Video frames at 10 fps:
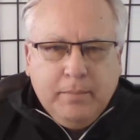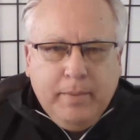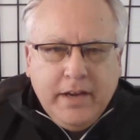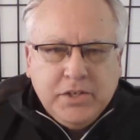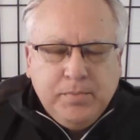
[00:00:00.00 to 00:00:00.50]

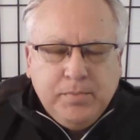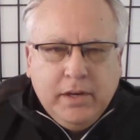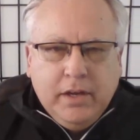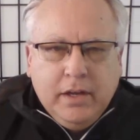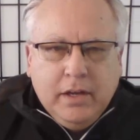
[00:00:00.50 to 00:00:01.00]
second
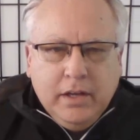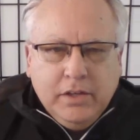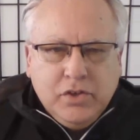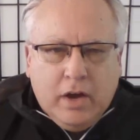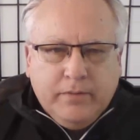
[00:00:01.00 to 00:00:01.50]
baseman
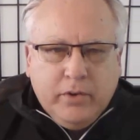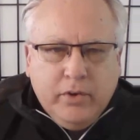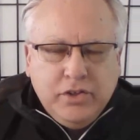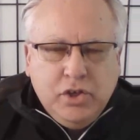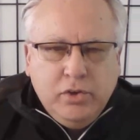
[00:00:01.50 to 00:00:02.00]
is off
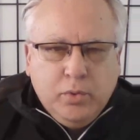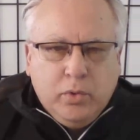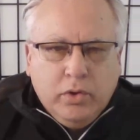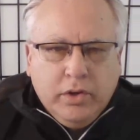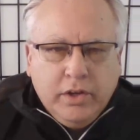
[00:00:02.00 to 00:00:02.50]
to his
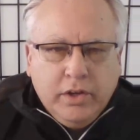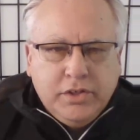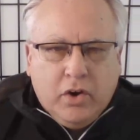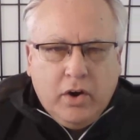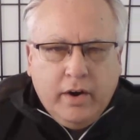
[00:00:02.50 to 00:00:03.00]
usual good
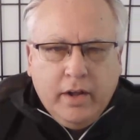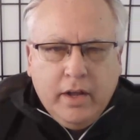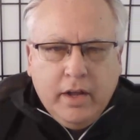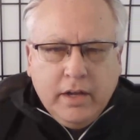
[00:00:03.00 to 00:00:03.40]
start.